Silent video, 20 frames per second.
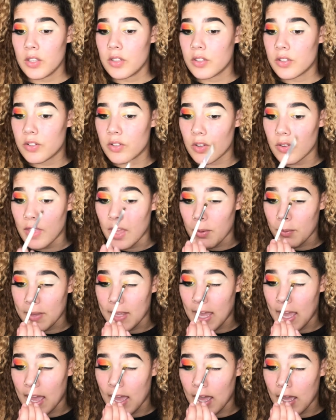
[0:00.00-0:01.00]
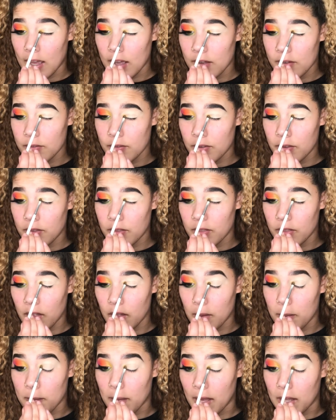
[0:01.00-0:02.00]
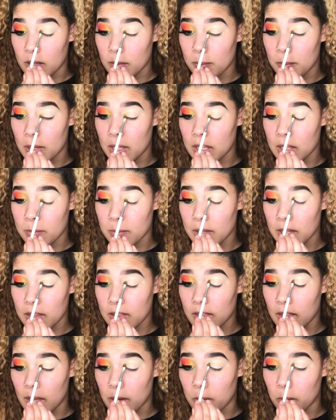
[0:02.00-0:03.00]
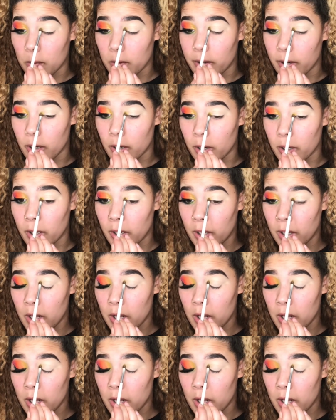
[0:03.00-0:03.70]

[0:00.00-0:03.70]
so that we have the amount of pigment that we're